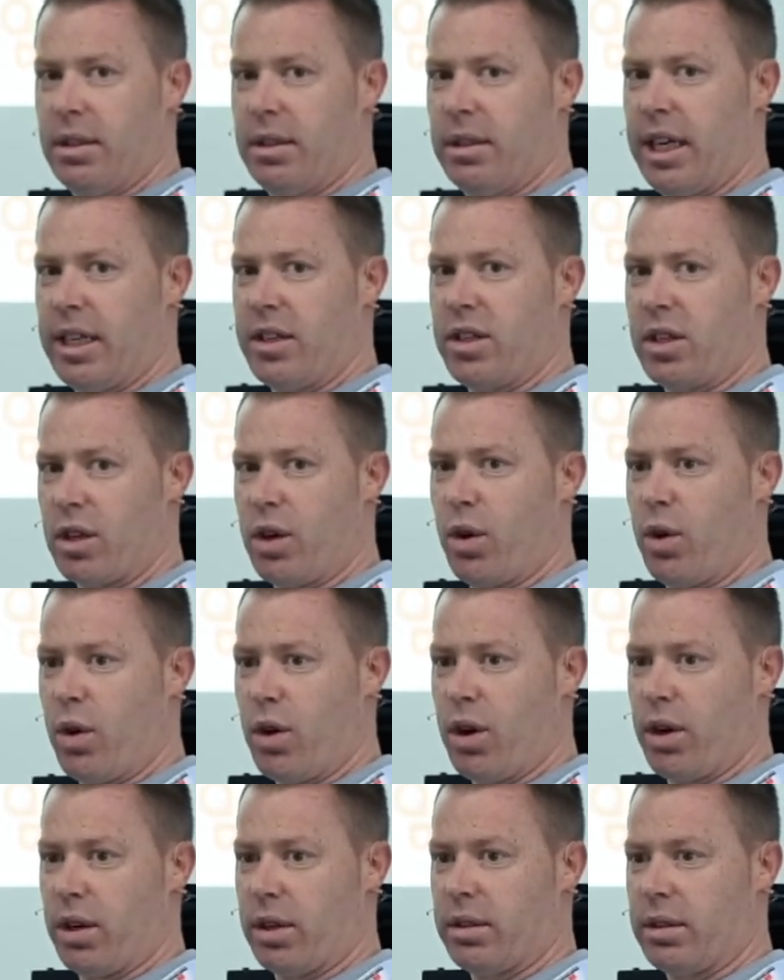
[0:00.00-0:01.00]
And that's the
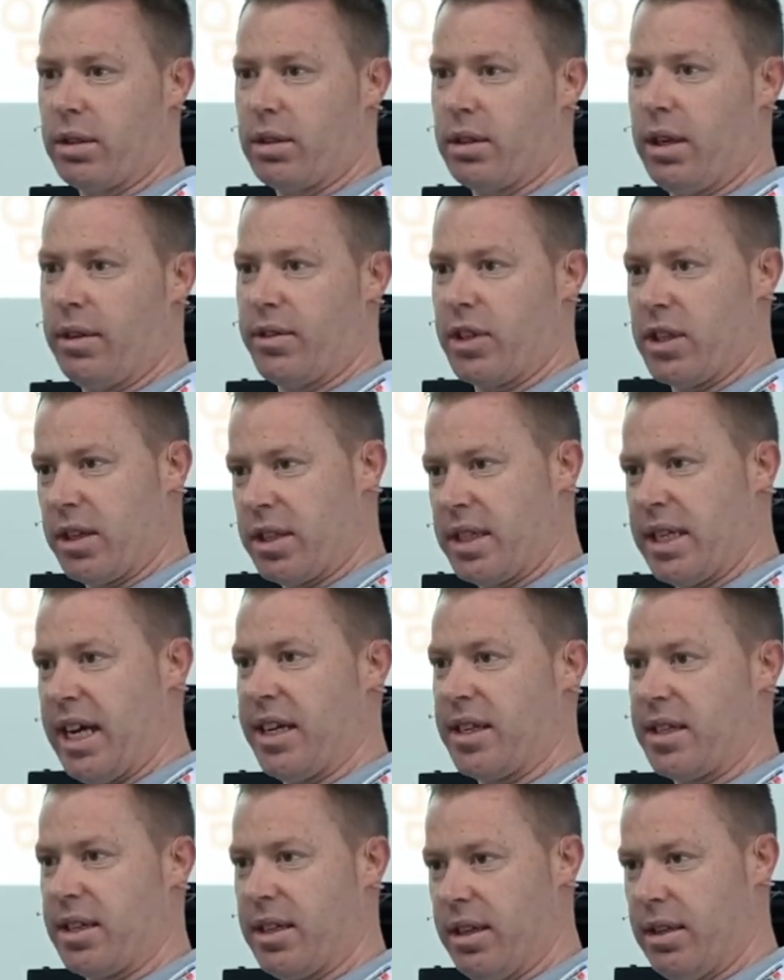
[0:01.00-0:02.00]
core of
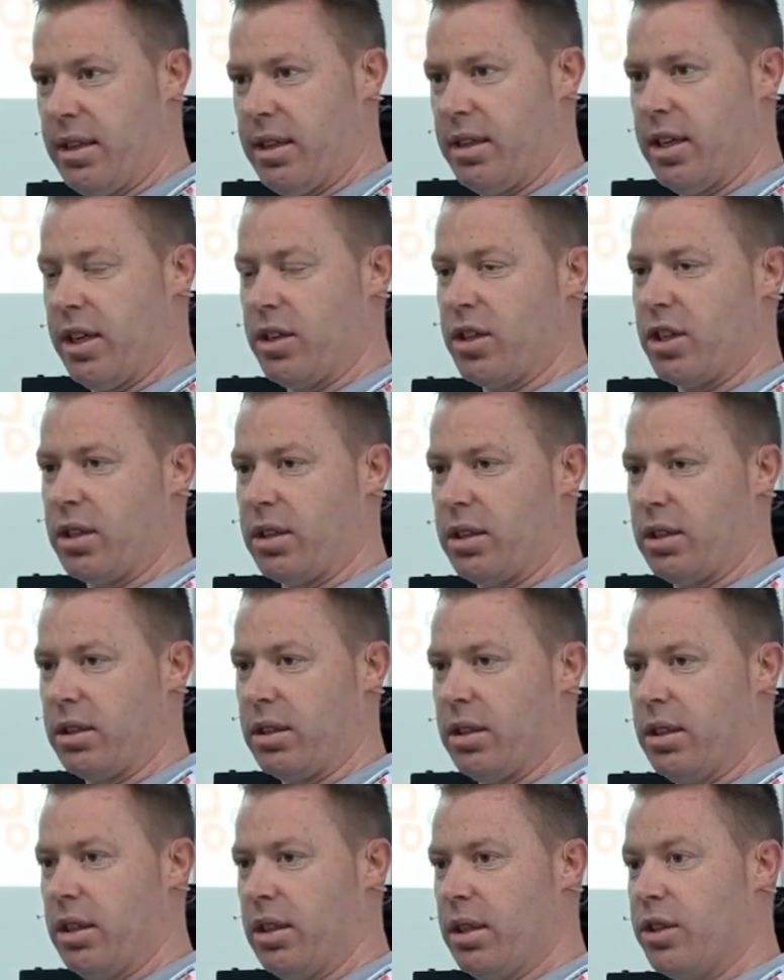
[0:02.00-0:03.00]
success in the digital
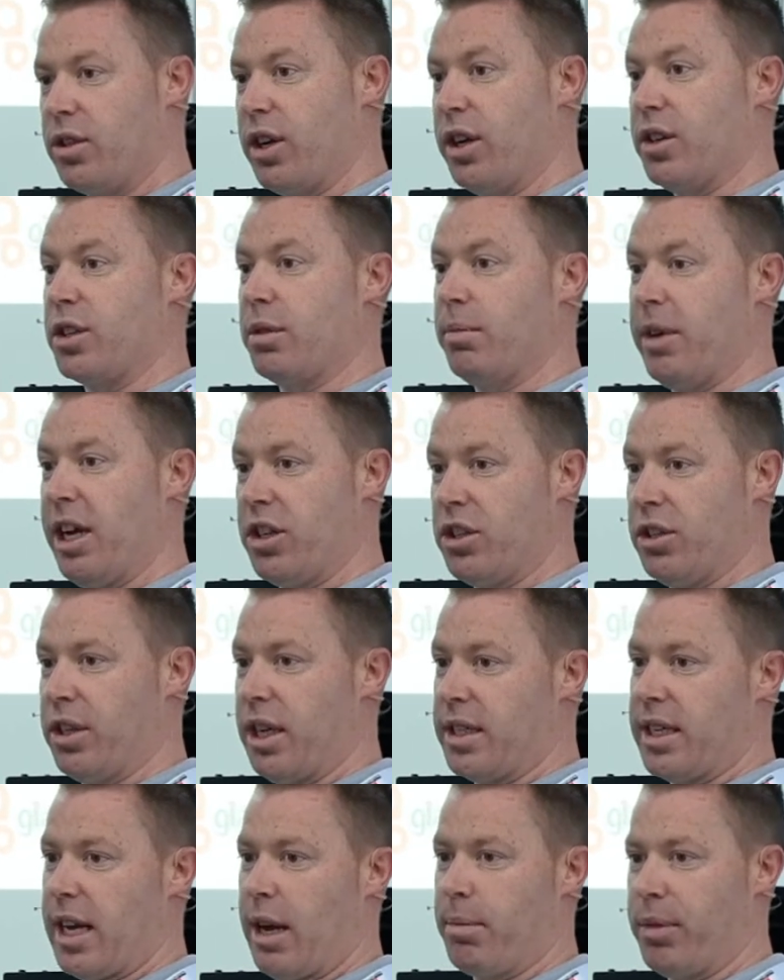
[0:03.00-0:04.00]
transformation
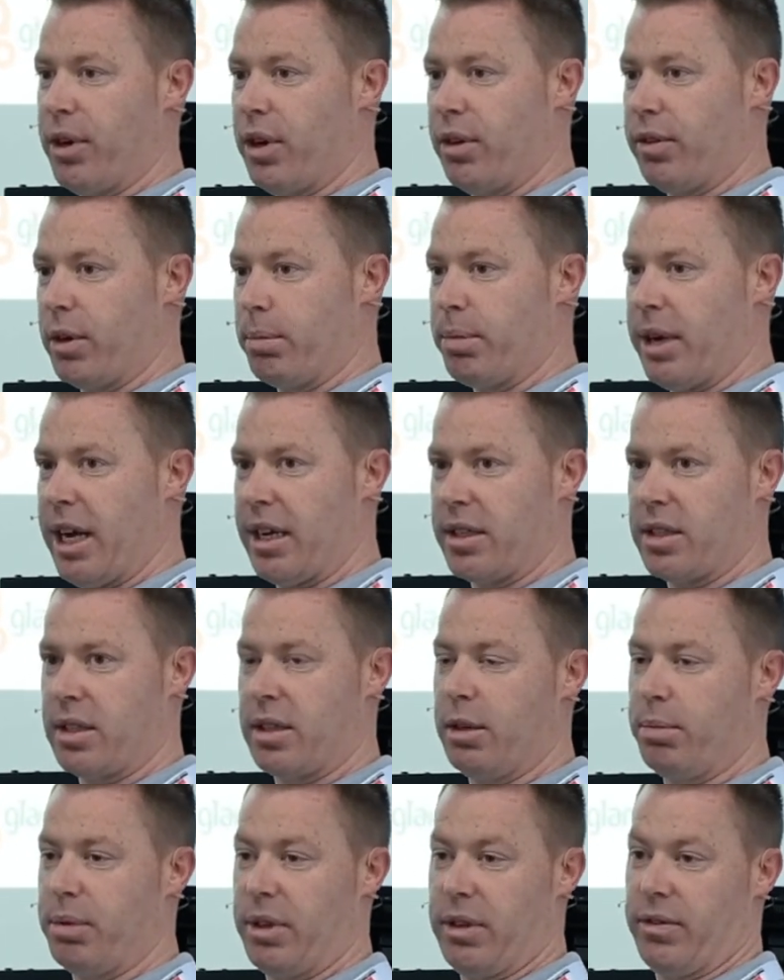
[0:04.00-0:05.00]
that's happened over the past
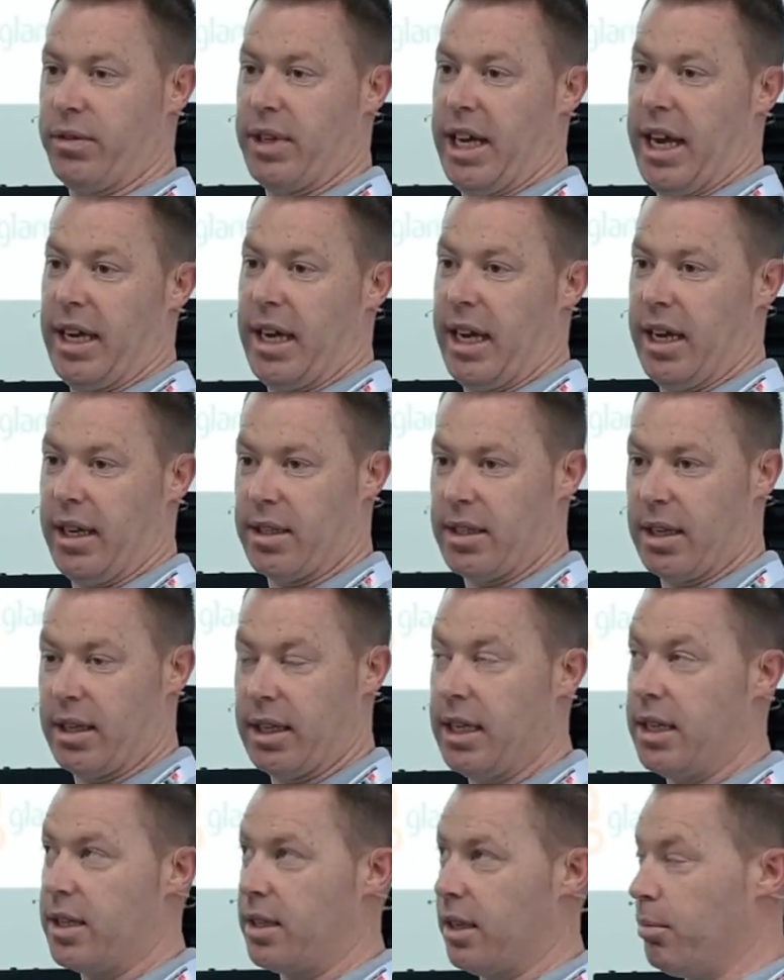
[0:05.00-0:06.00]
couple of decades, at
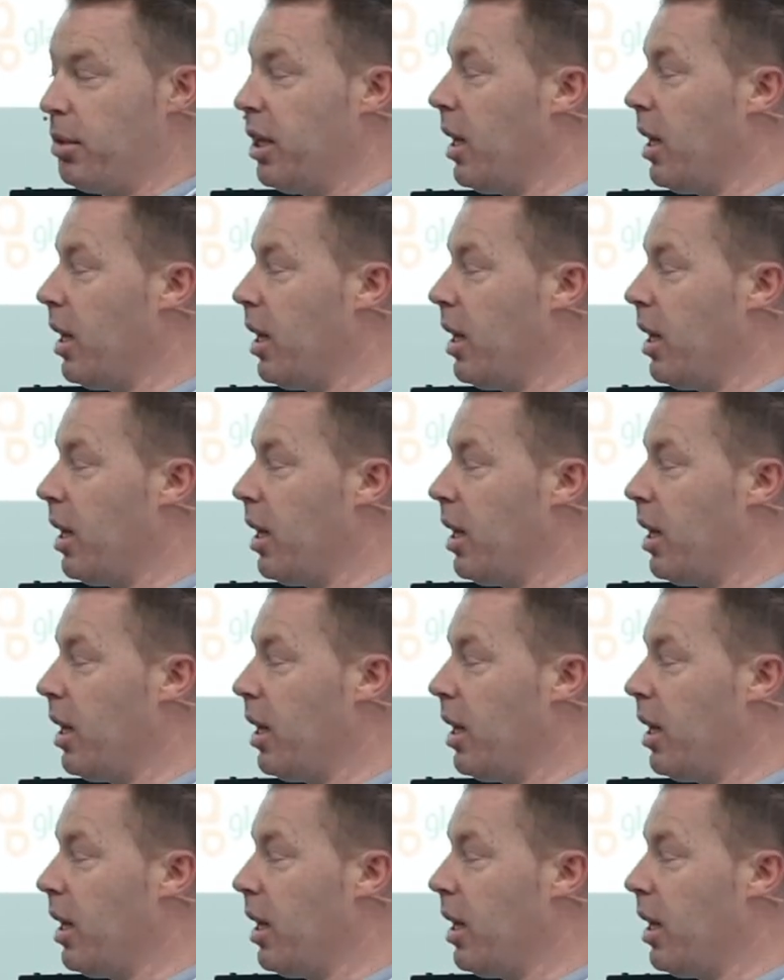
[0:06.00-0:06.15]
least, and